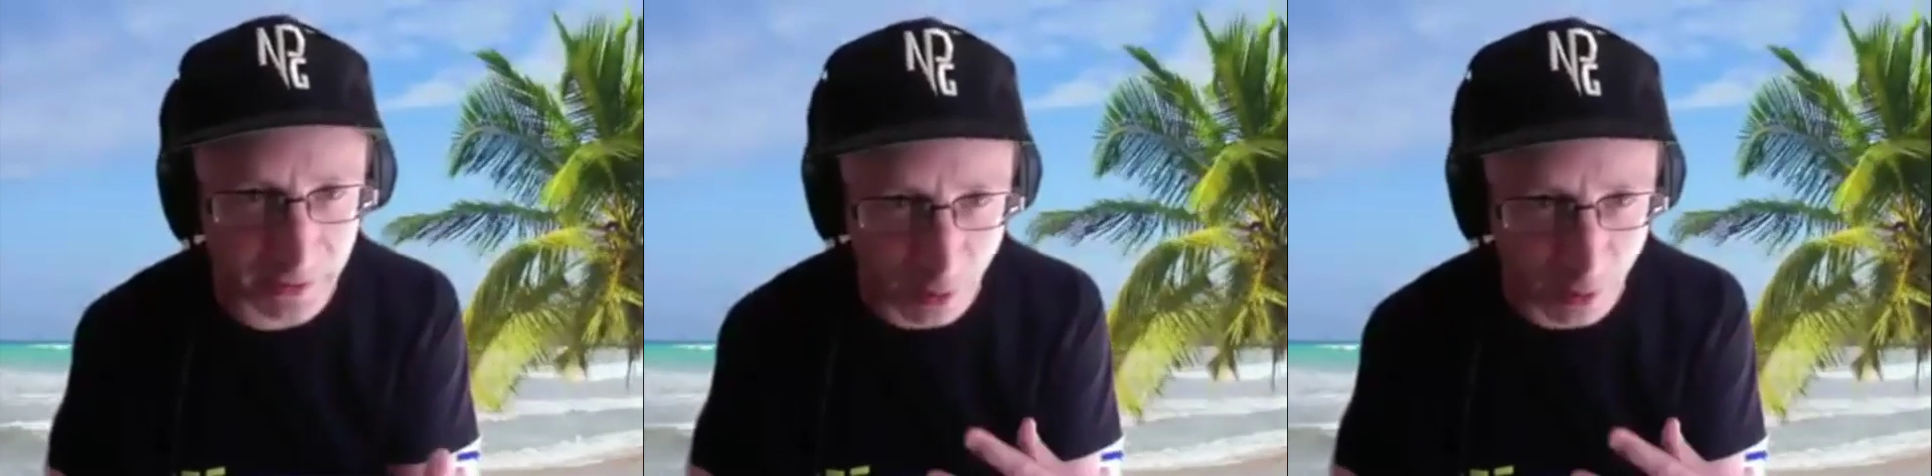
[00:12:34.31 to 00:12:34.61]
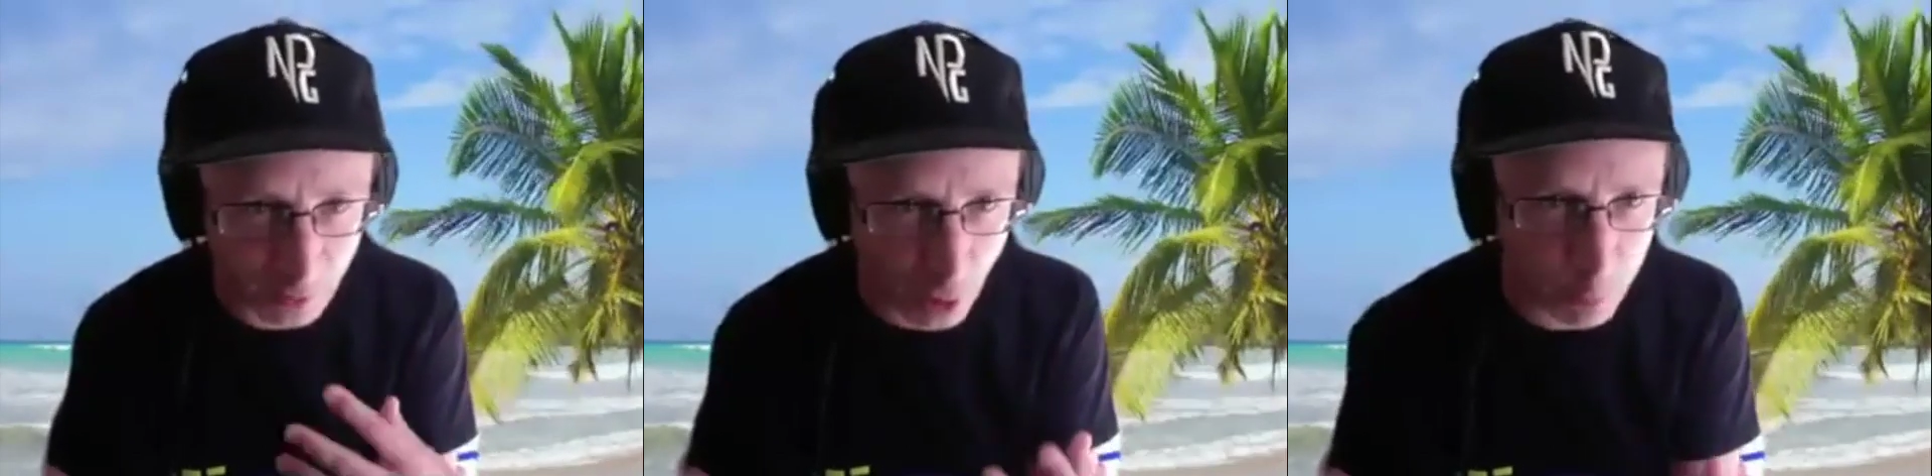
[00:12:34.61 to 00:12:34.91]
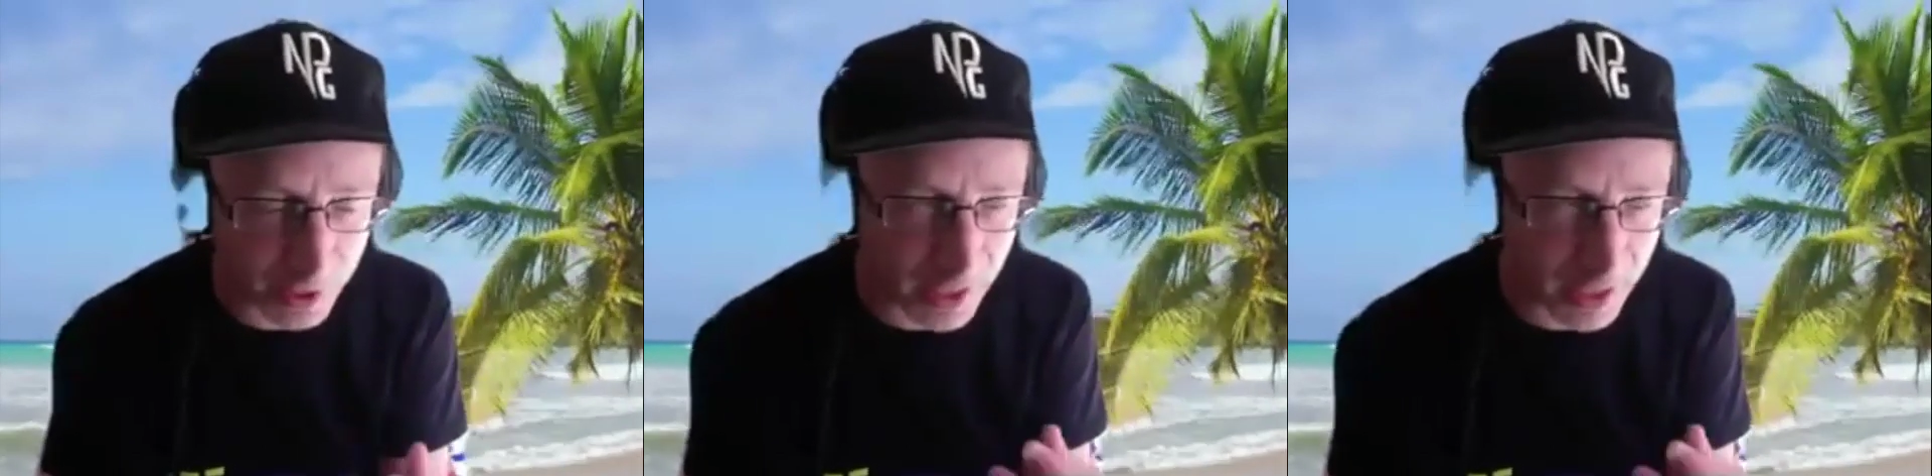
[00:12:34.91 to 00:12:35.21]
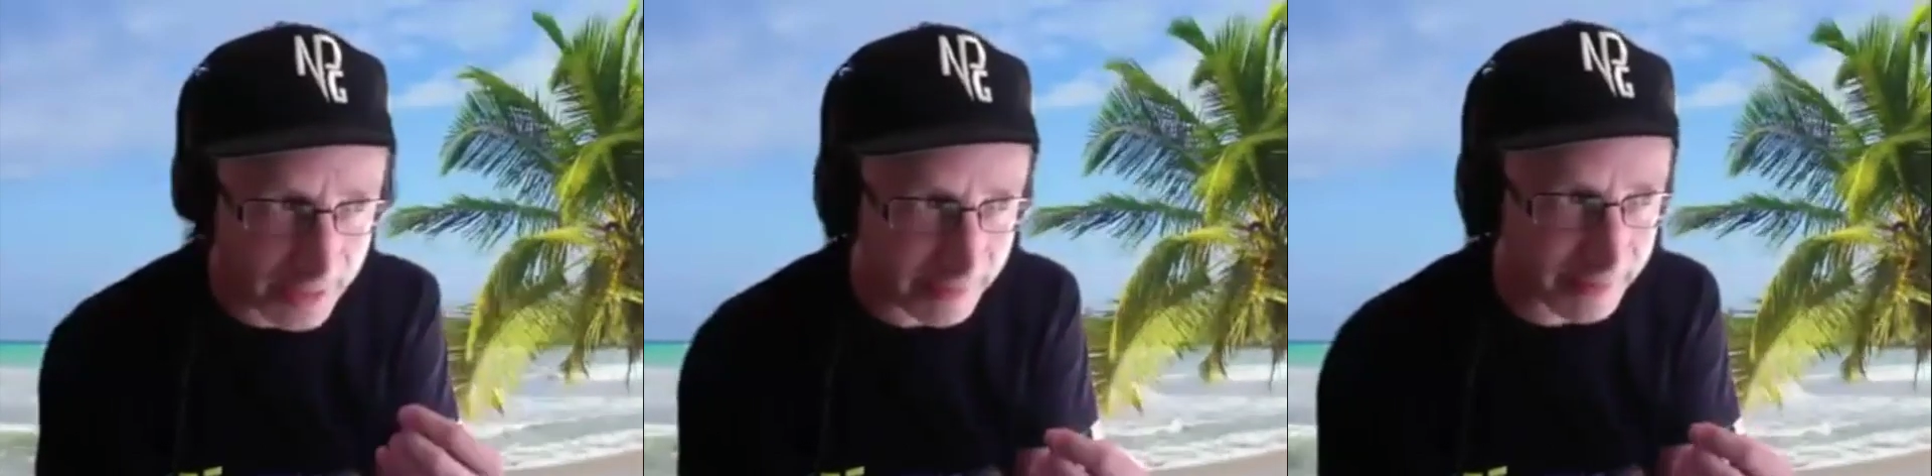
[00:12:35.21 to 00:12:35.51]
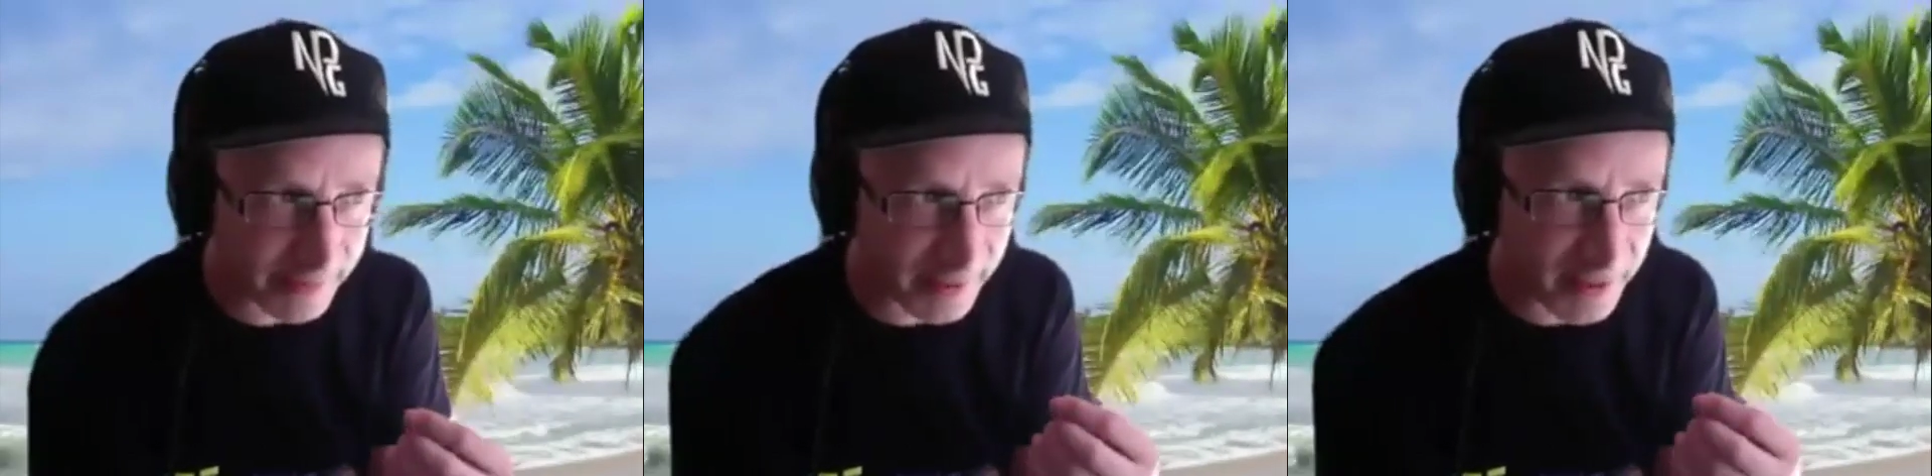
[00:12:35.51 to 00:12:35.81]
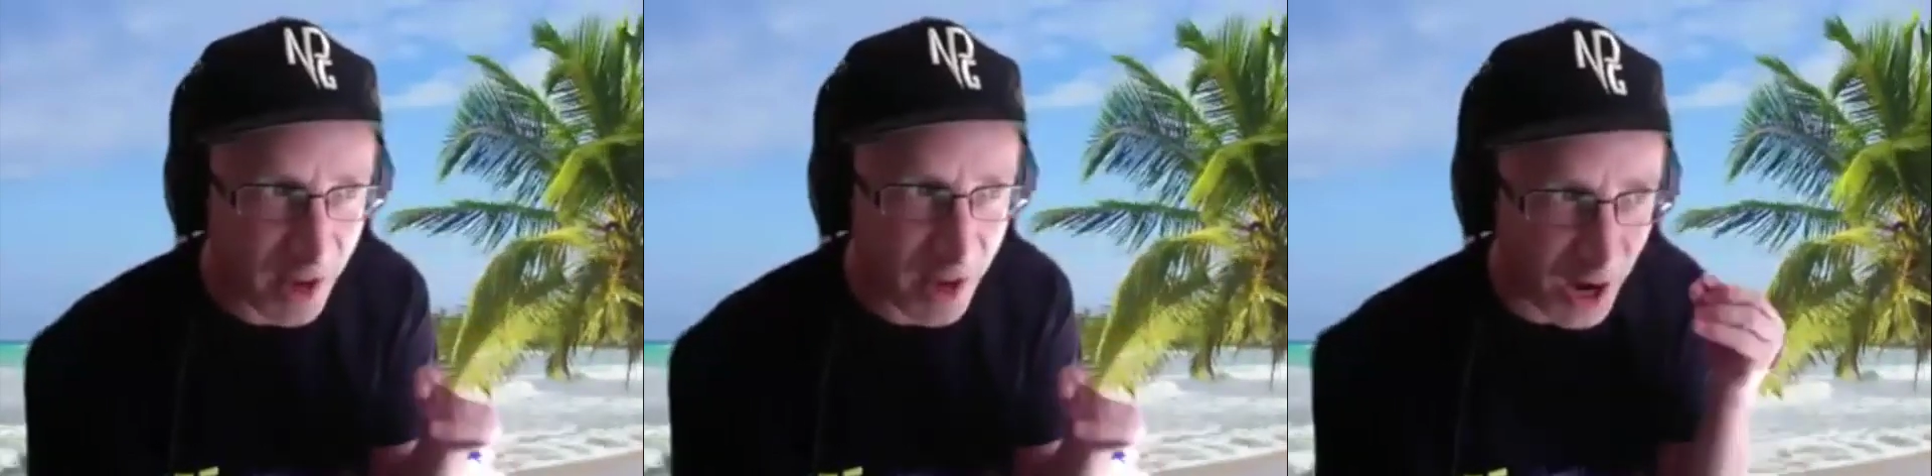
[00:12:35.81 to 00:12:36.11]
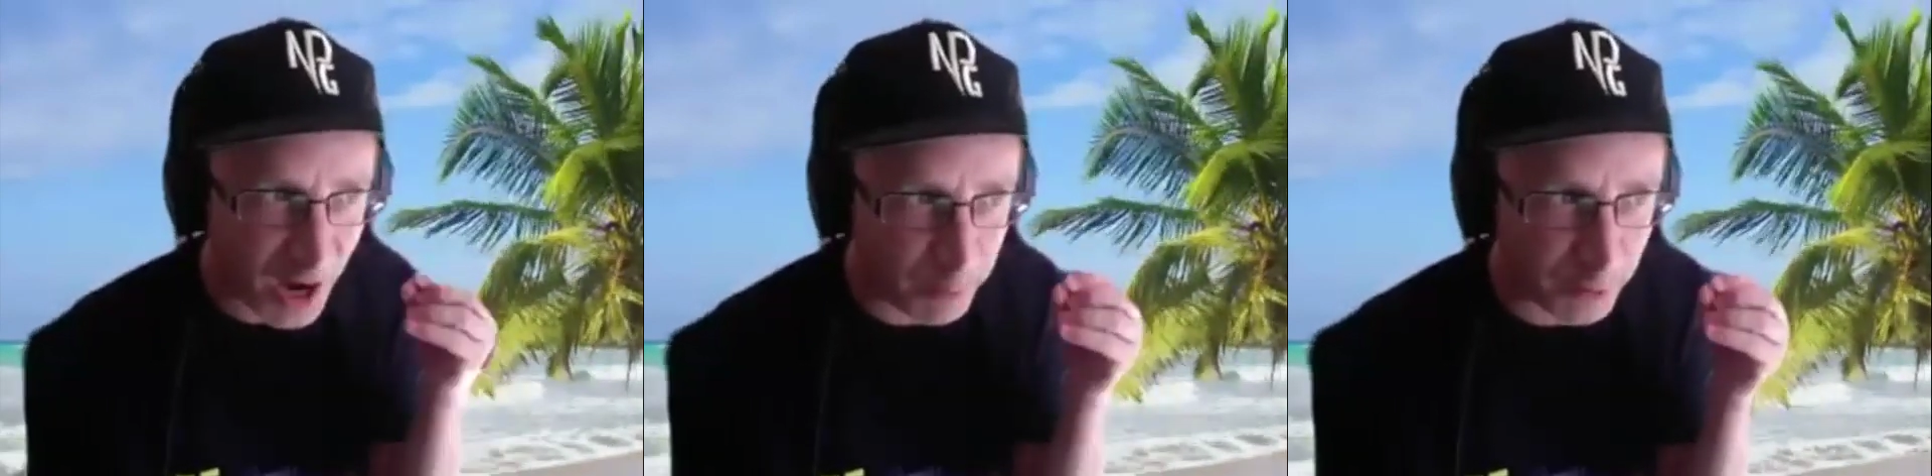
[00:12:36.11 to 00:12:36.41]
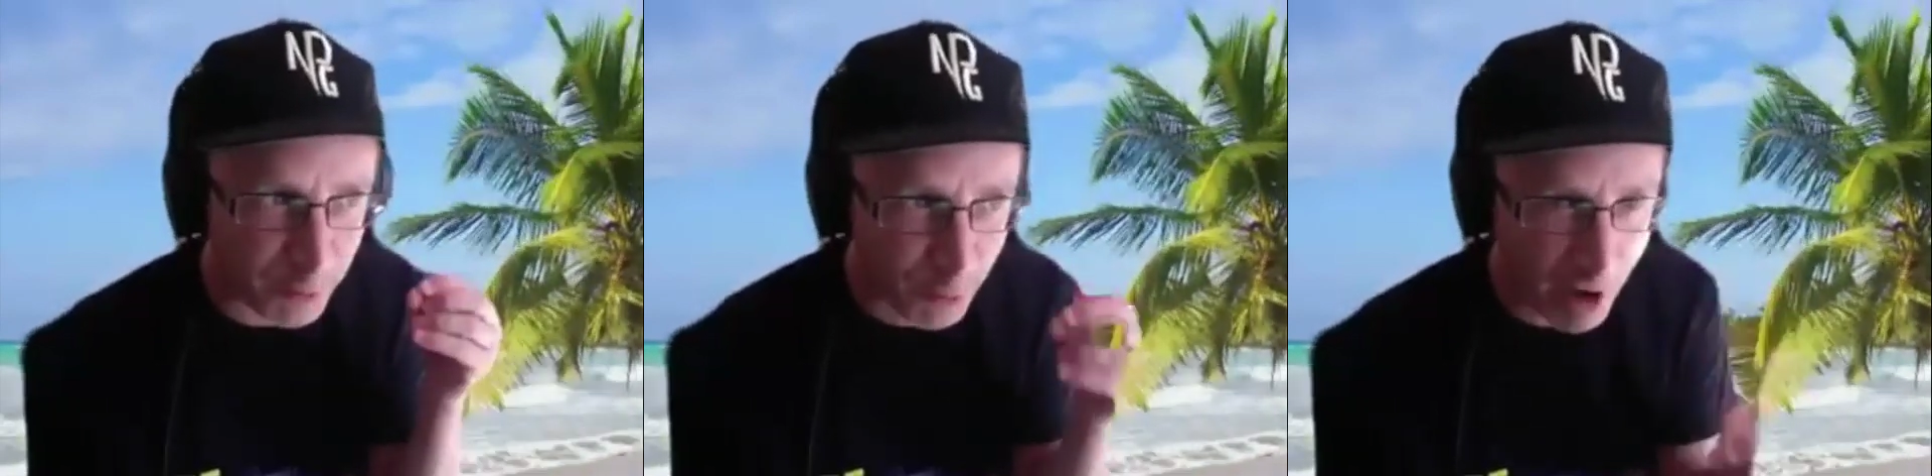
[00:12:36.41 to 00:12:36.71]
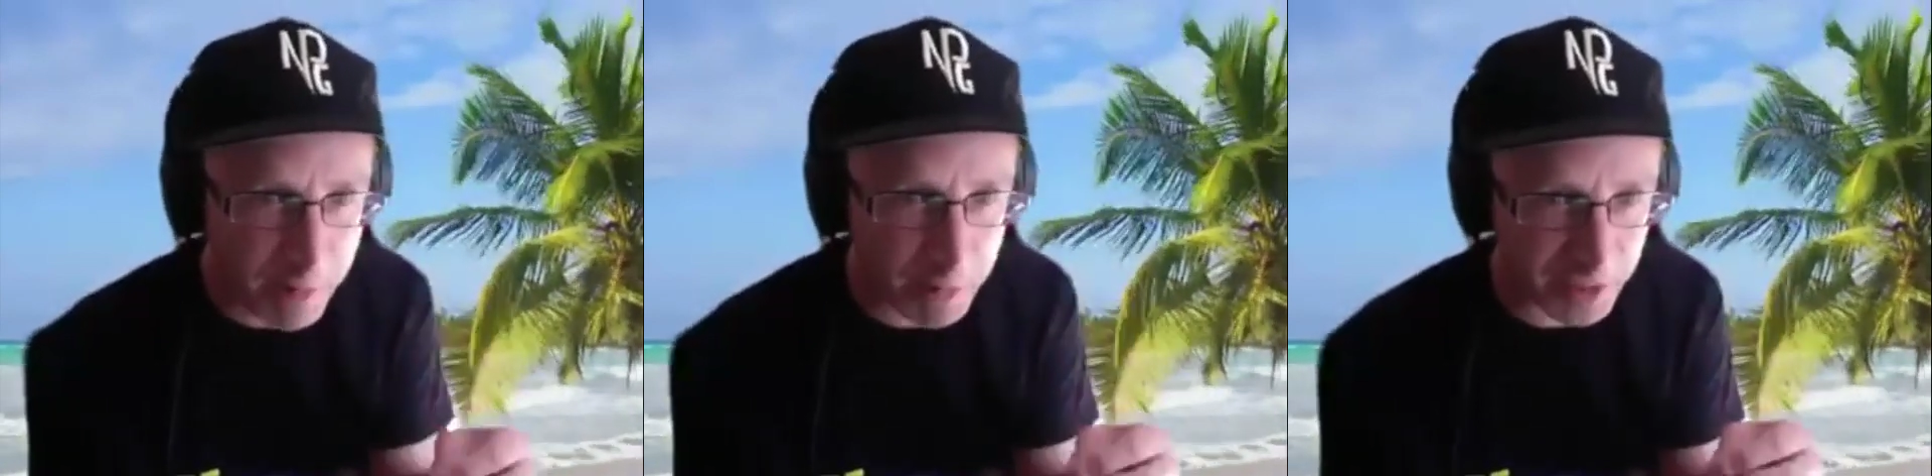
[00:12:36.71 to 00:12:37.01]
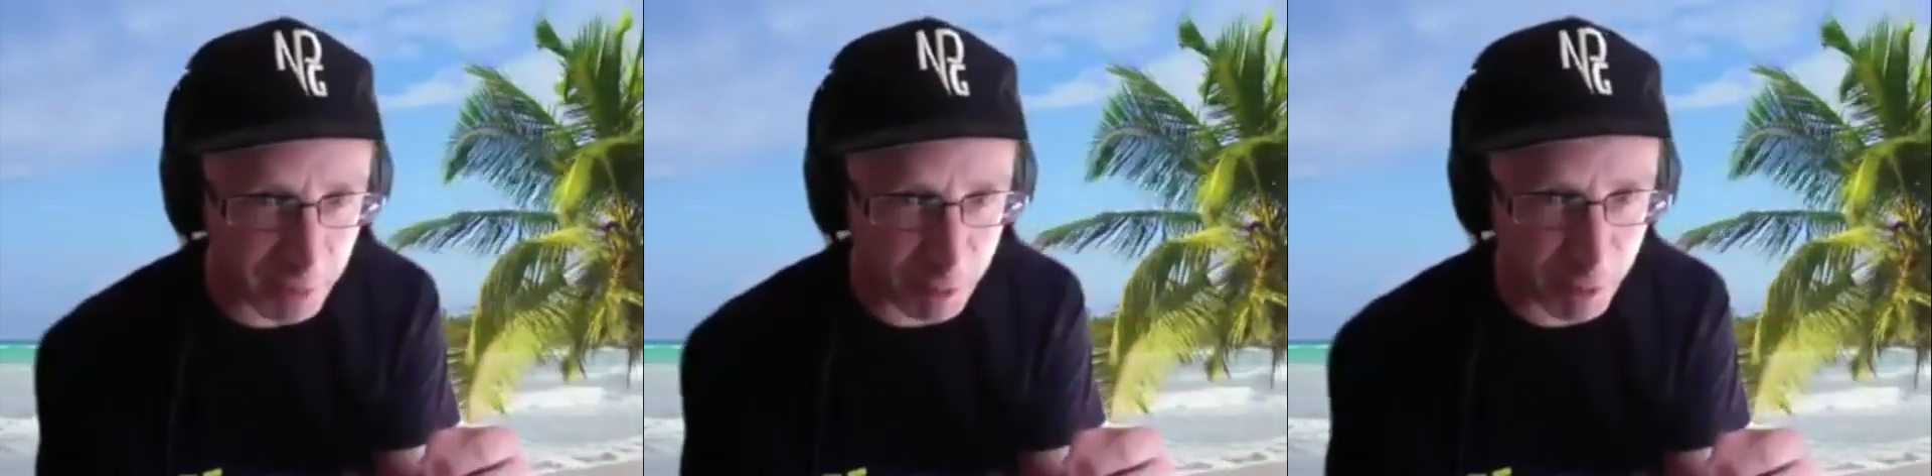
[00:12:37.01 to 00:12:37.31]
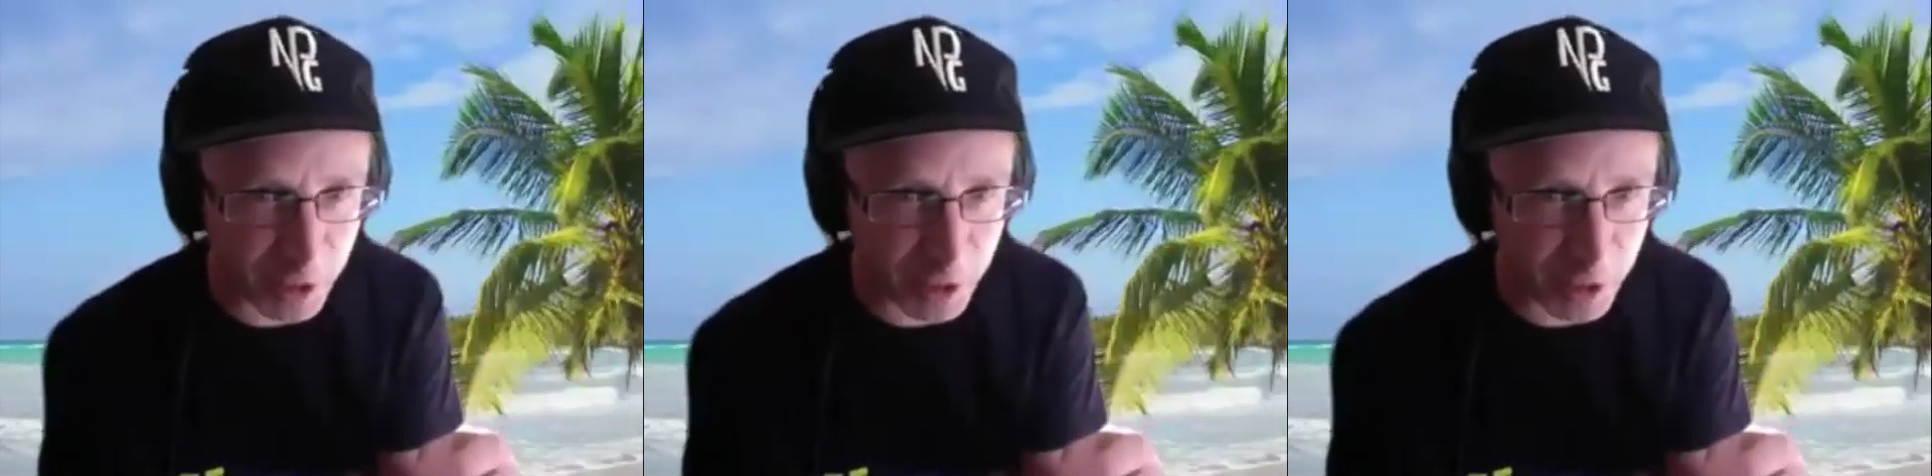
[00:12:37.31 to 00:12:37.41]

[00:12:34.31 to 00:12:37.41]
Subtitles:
So I was hoping at least to frame it differently.